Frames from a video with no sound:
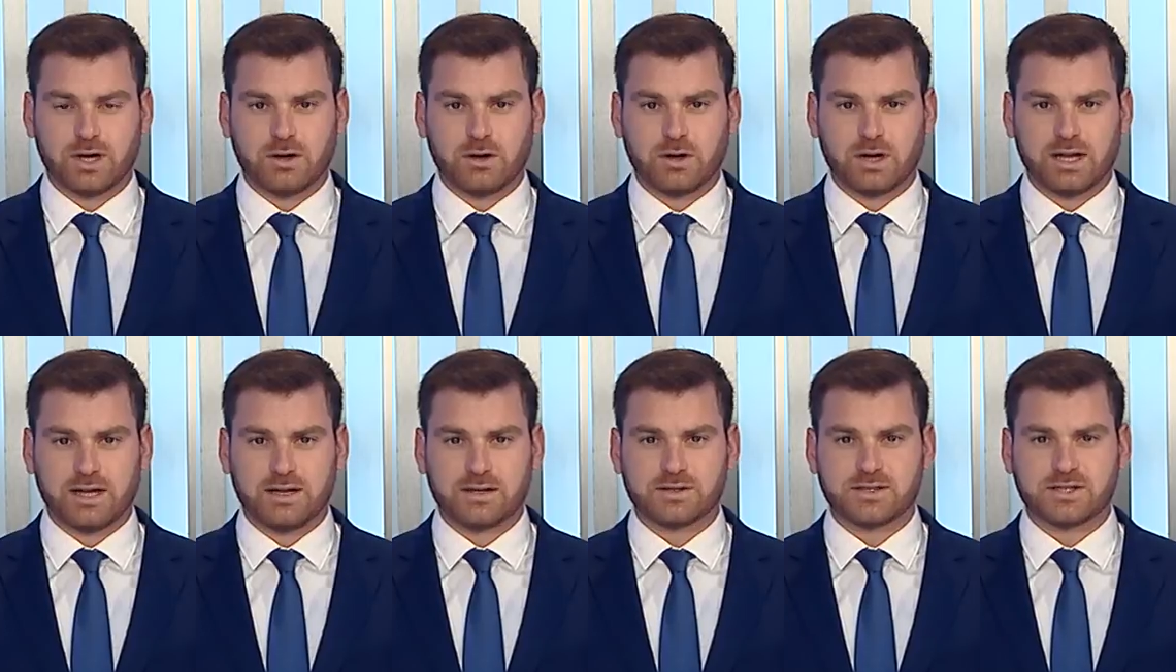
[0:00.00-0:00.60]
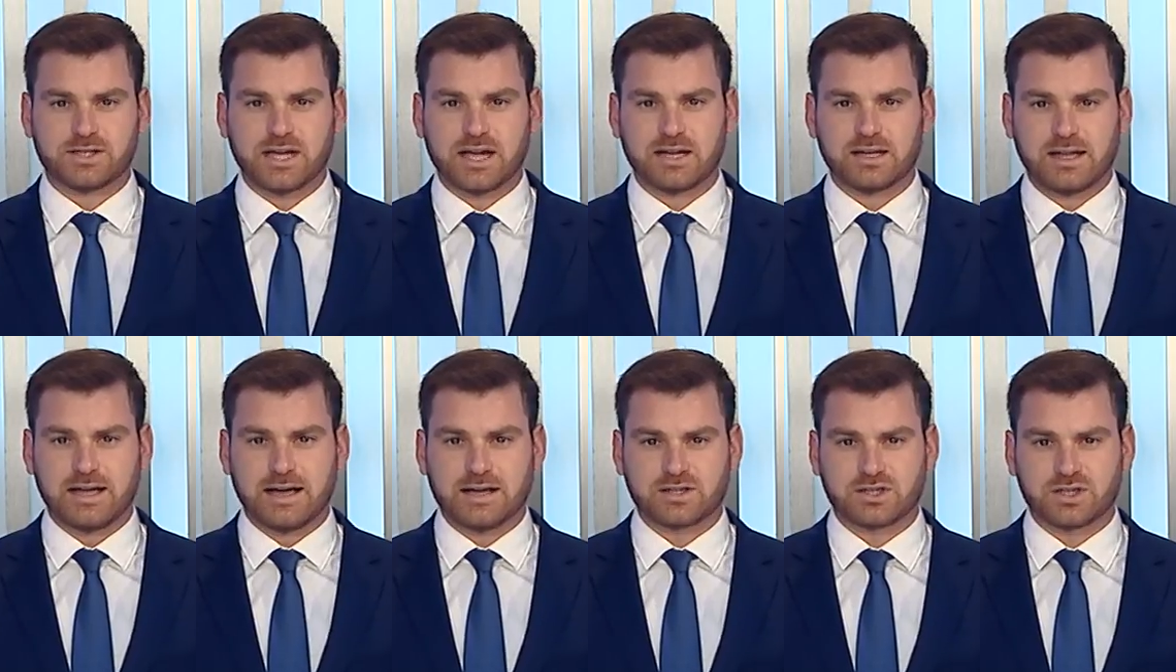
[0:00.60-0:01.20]
Hollande said
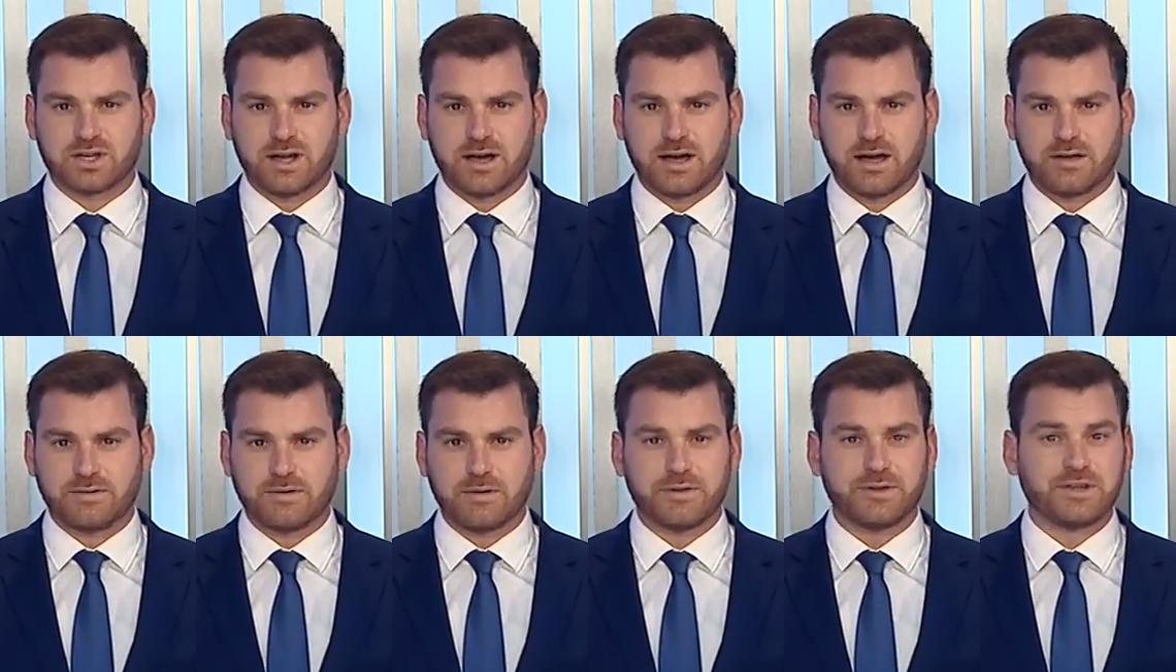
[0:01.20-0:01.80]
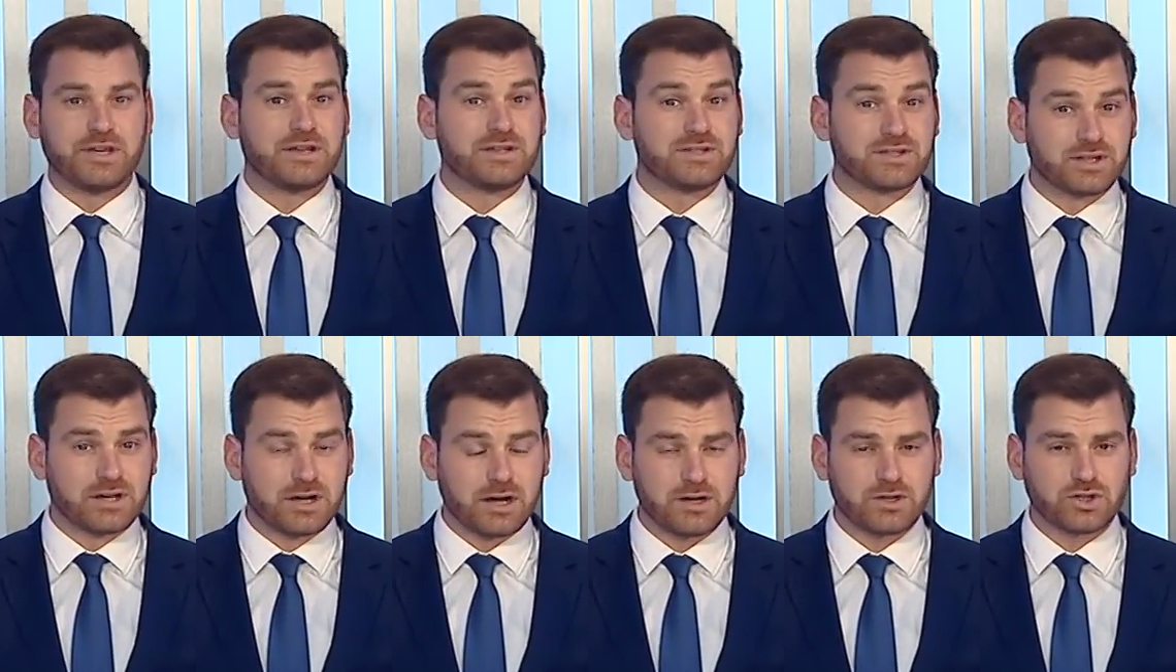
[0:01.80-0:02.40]
last night that his
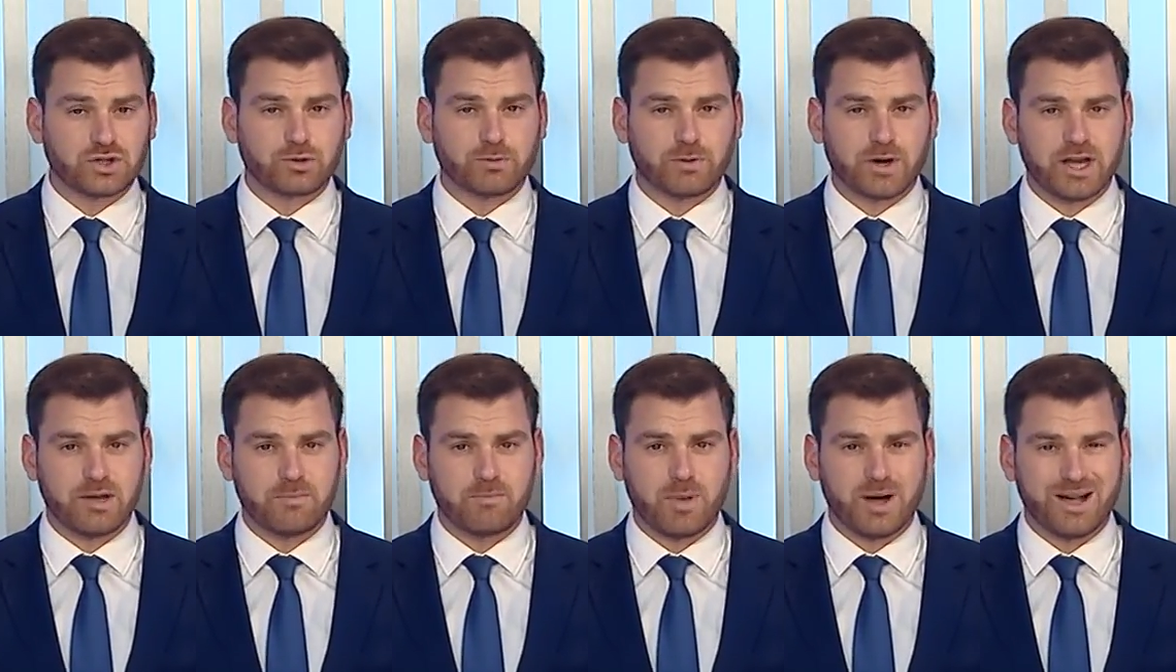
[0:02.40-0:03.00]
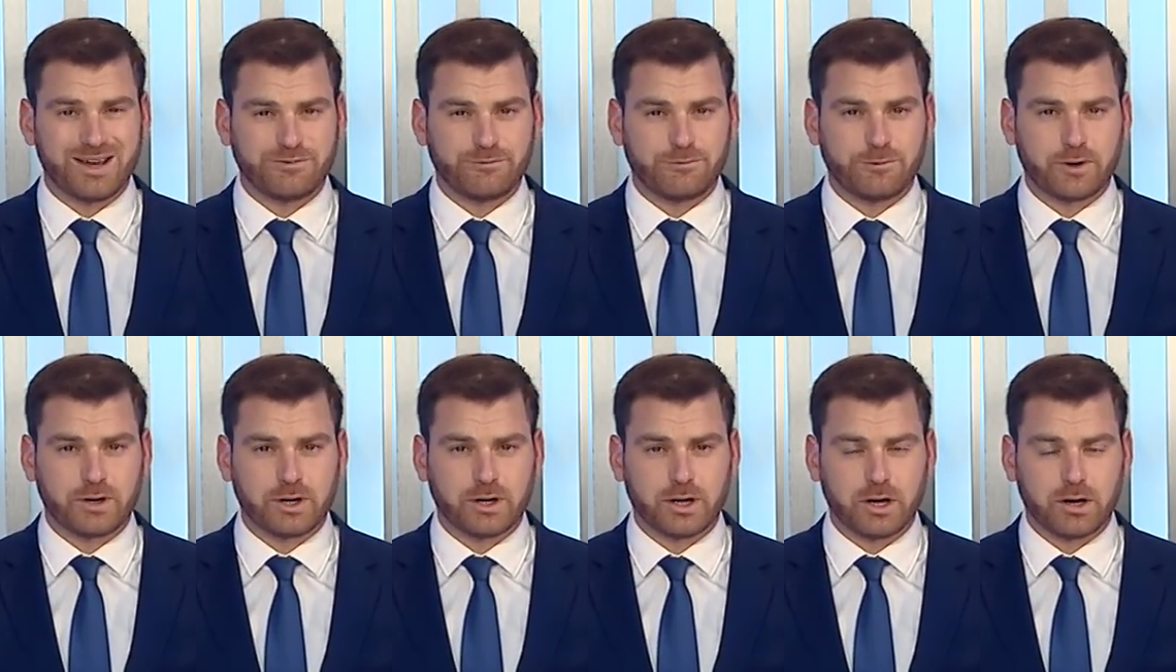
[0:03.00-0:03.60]
country might
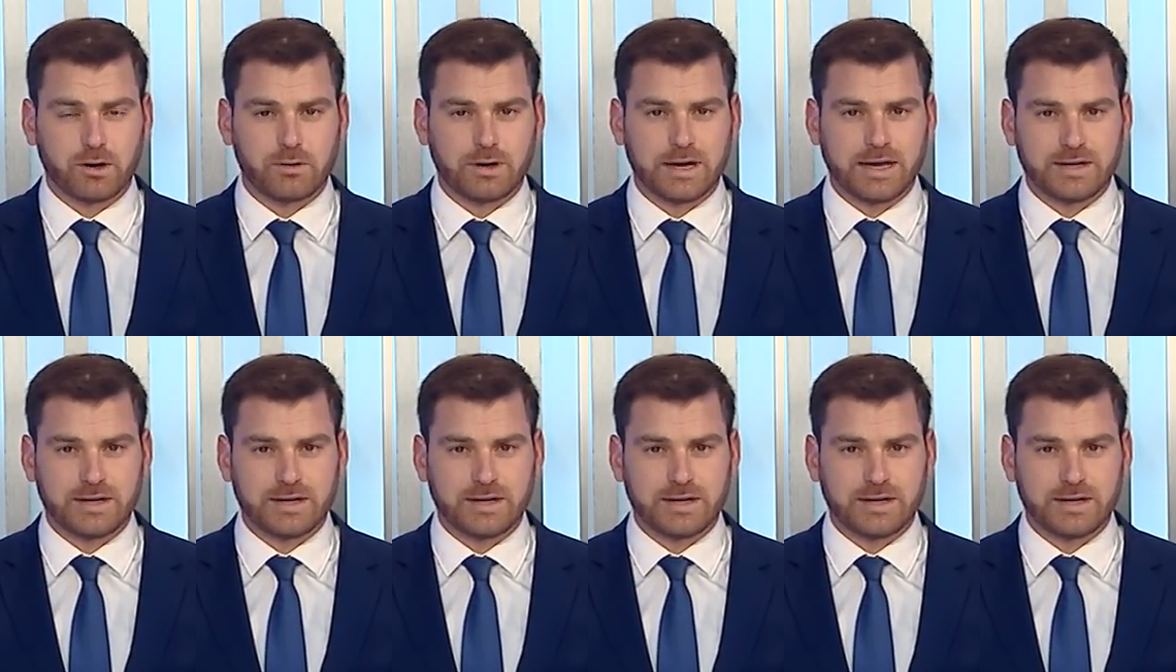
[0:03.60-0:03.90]
forego